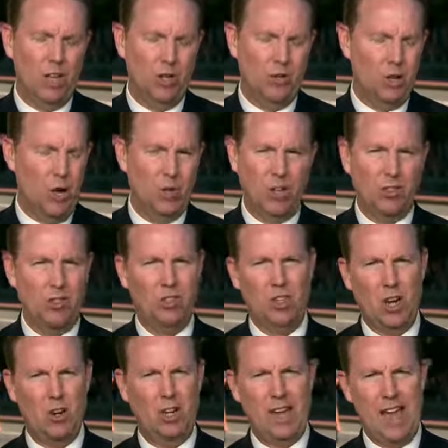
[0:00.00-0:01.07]
you don't
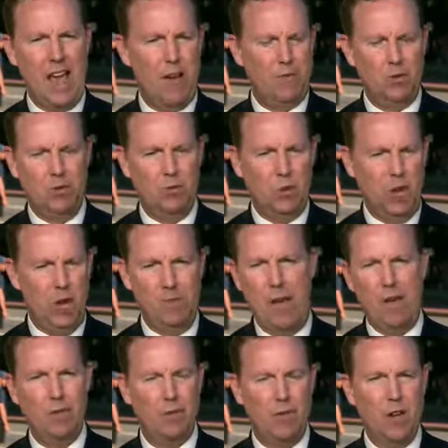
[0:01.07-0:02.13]
necessarily have to uh,
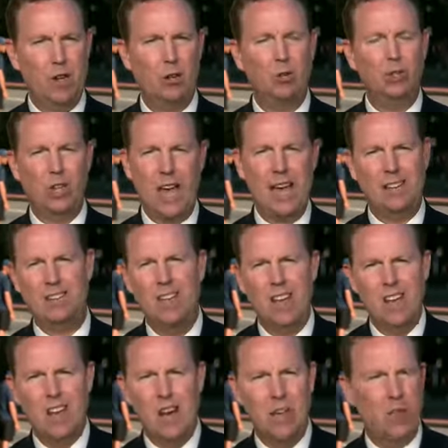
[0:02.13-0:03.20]
have your vehicle checked.
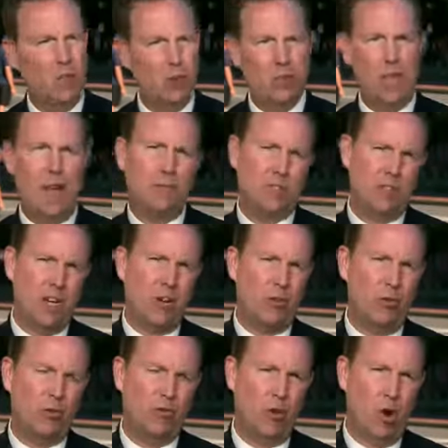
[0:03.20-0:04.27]
Uh, they used to have
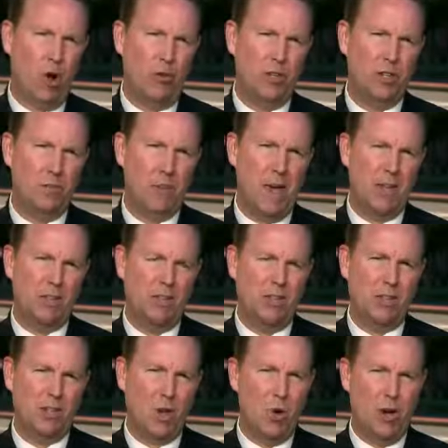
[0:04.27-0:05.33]
stickers for all these
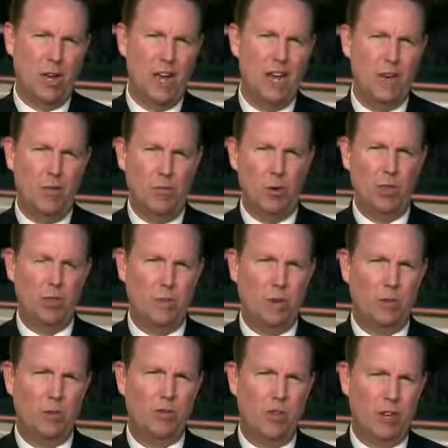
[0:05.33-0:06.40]
bases going in with a
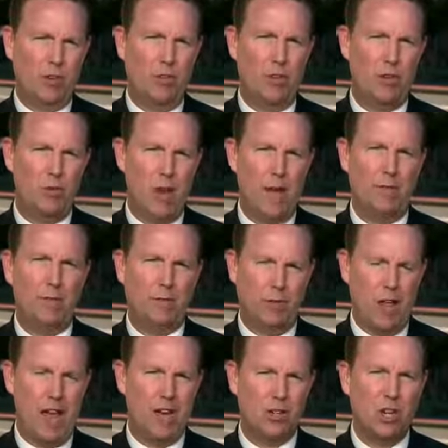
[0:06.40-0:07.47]
special sticker that you'd have to
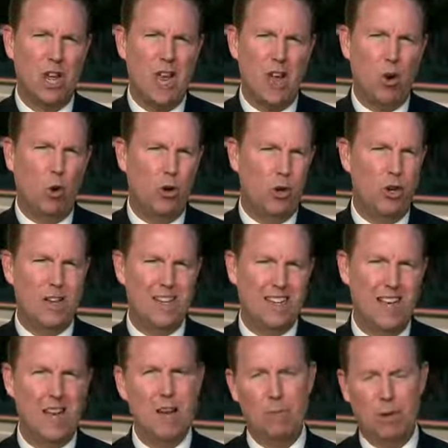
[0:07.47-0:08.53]
flash or you didn't
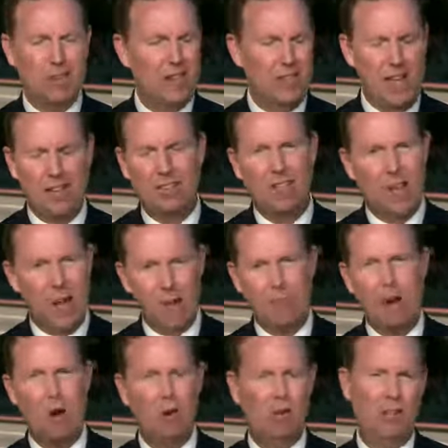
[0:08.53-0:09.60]
get in. But th that's
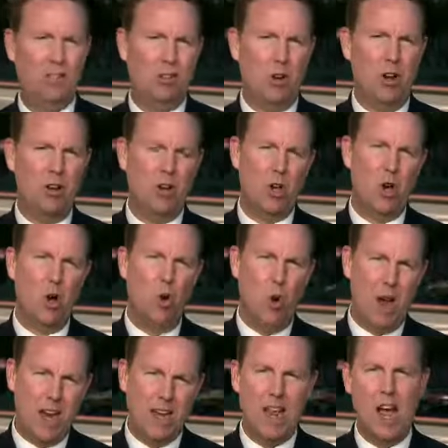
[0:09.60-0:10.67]
apparently started to go
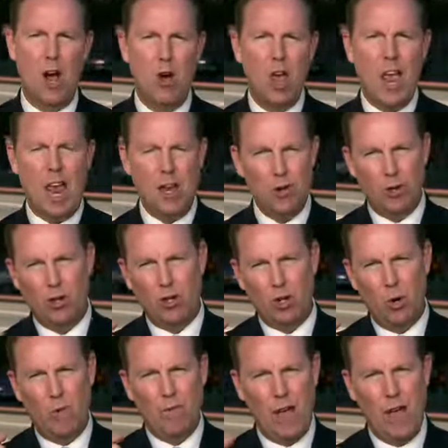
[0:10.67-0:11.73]
away now, and you can
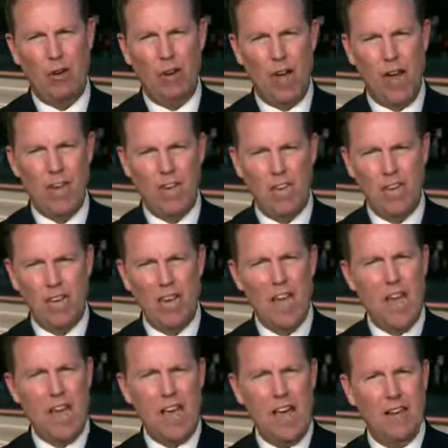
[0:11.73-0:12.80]
show a valid ID,
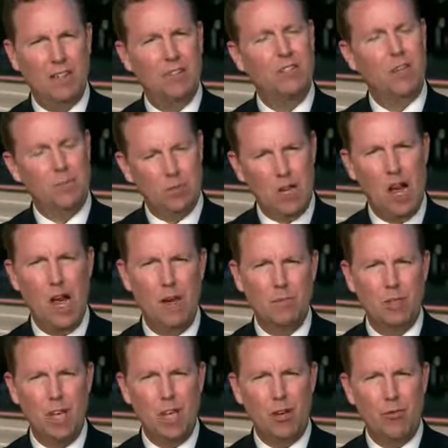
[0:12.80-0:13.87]
and
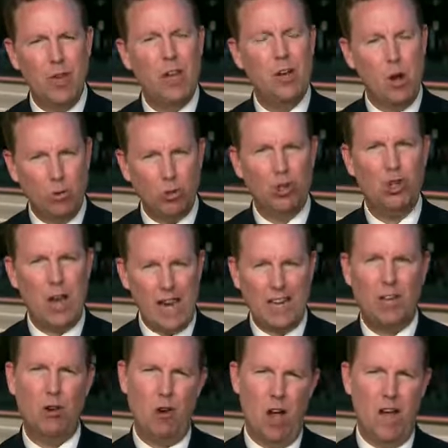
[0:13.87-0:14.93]
sometimes they don't check
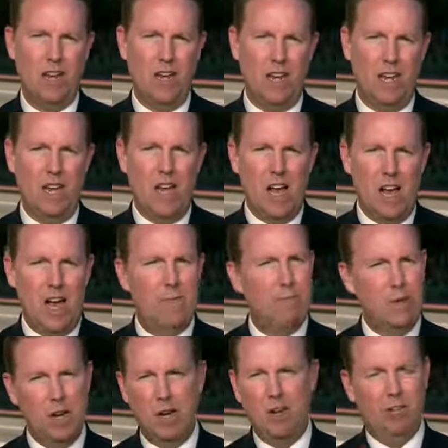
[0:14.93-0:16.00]
your ID. I've
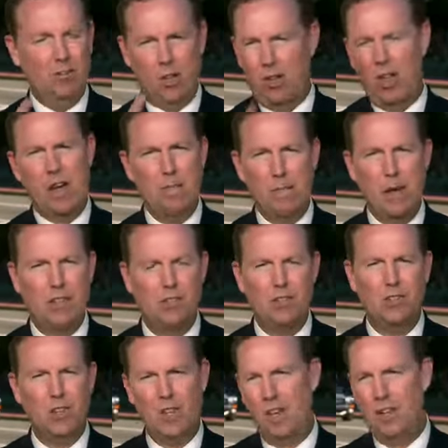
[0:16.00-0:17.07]
been on a lot of
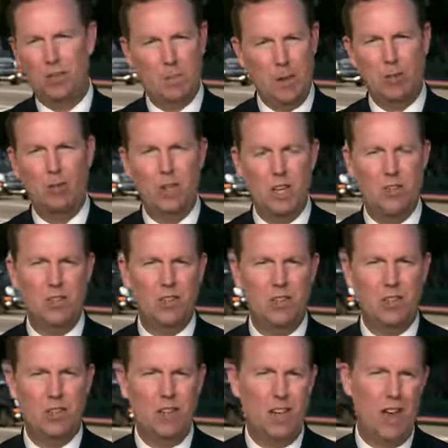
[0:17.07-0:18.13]
bases, uh, especially in this
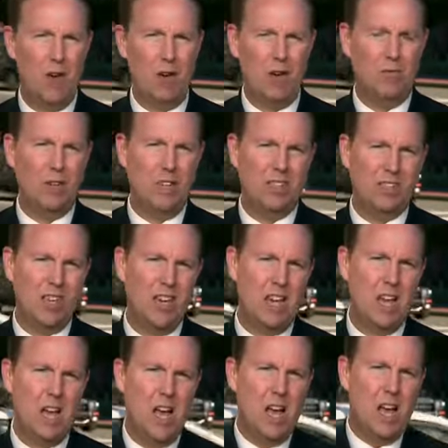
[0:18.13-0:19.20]
uh, area of D.C.
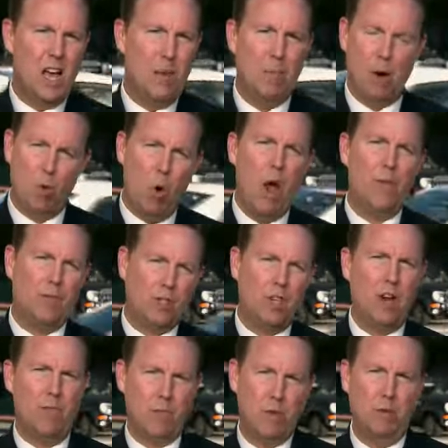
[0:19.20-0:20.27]
Uh, my wife is a
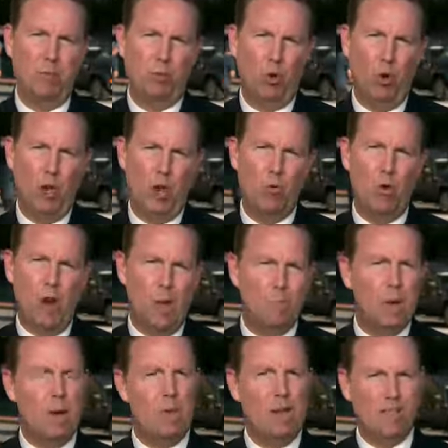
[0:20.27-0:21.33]
government employee. When I'm
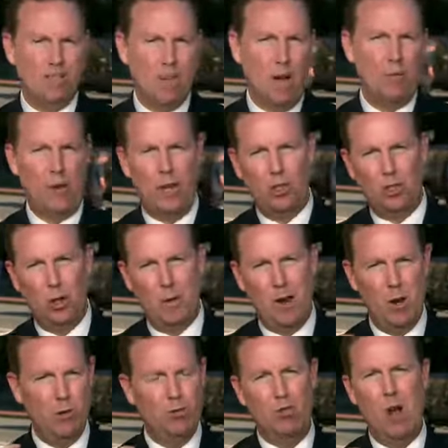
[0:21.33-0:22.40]
by myself and I show my
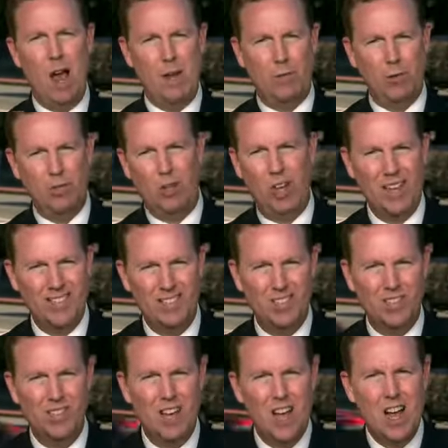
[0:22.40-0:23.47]
own driver's
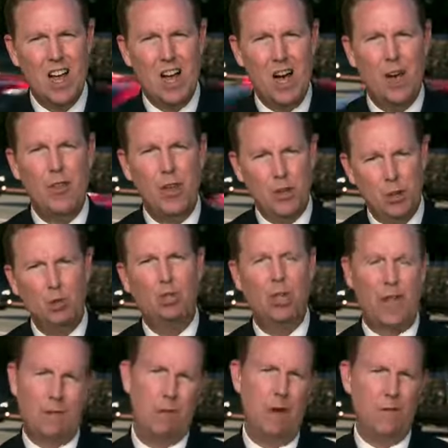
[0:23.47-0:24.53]
license, uh, they do
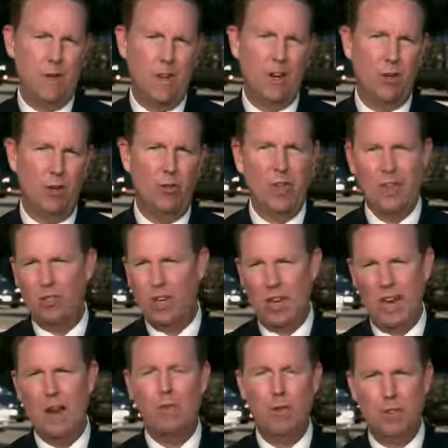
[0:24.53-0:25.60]
check my vehicle and they check
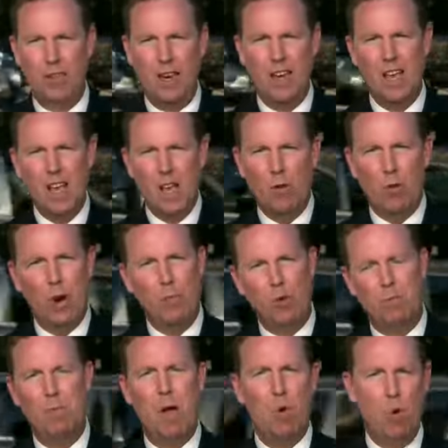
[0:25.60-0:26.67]
everything when I'm
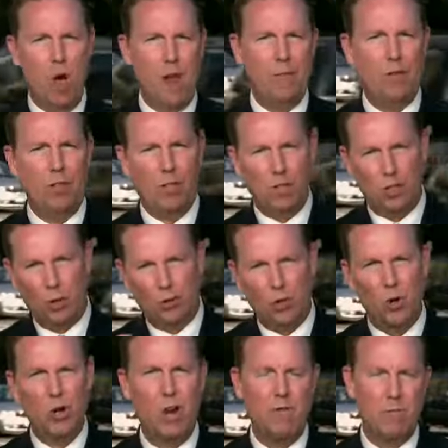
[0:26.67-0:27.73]
with my wife and she shows
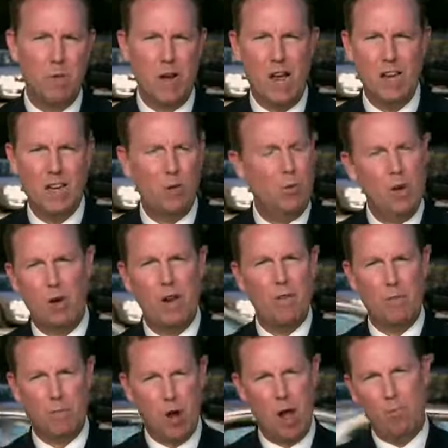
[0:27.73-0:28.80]
her government ID, we don't have
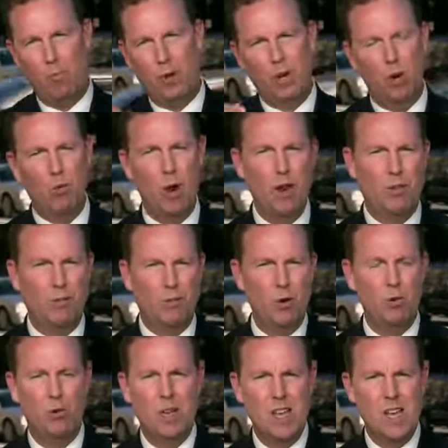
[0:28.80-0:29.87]
a problem. We go right
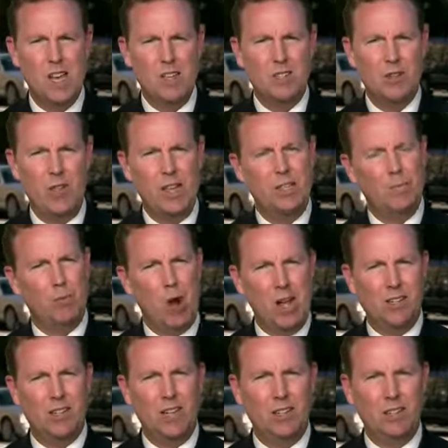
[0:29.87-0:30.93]
through. So that's a
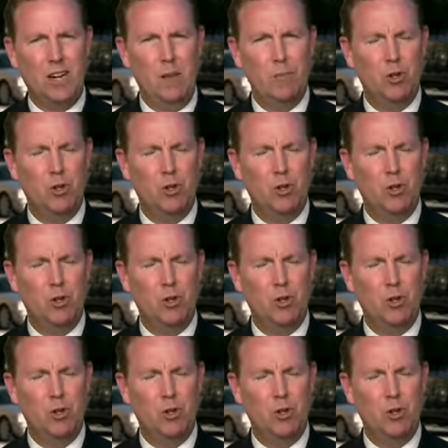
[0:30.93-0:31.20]
process that I'm